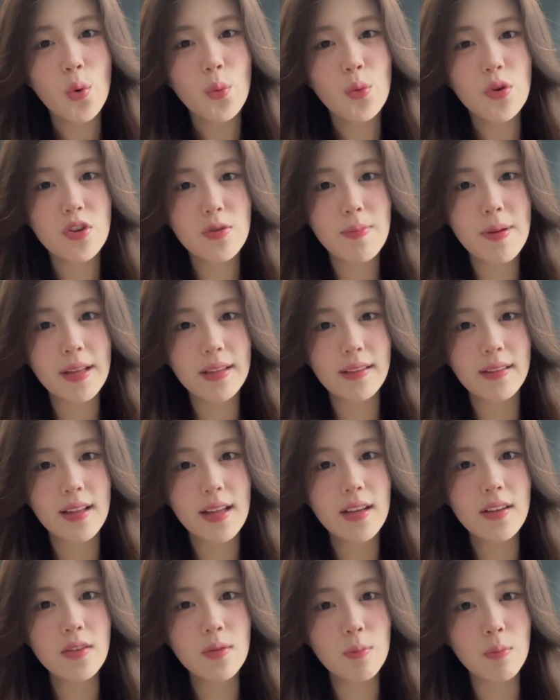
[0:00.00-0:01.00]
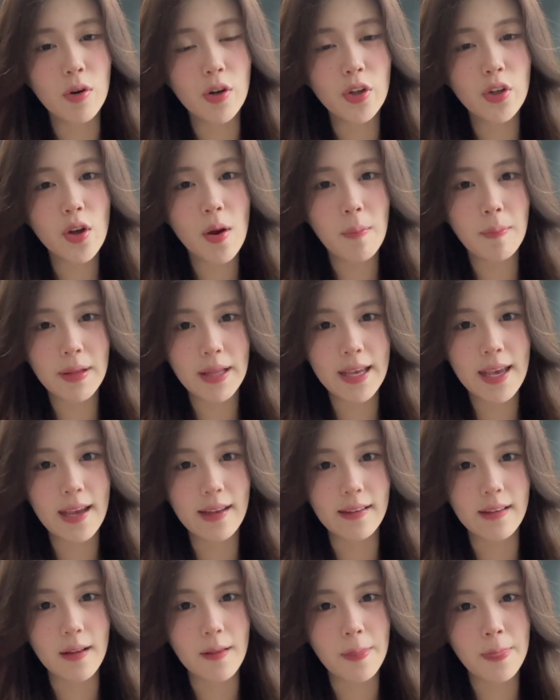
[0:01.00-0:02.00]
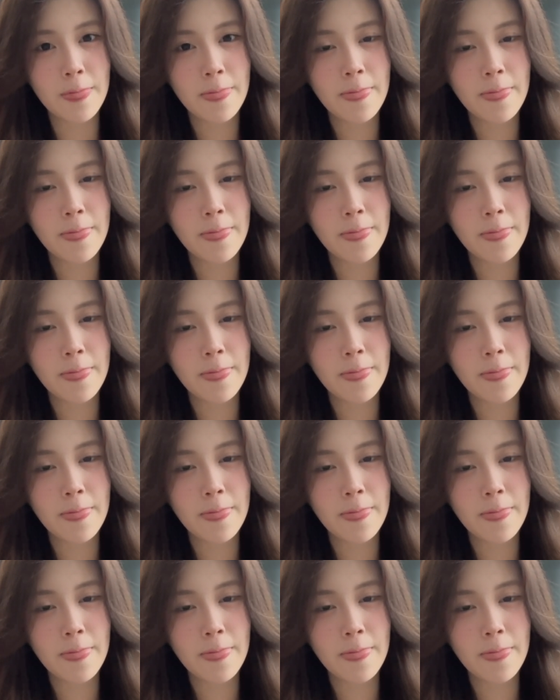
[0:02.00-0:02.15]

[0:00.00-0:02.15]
which made things more complicated.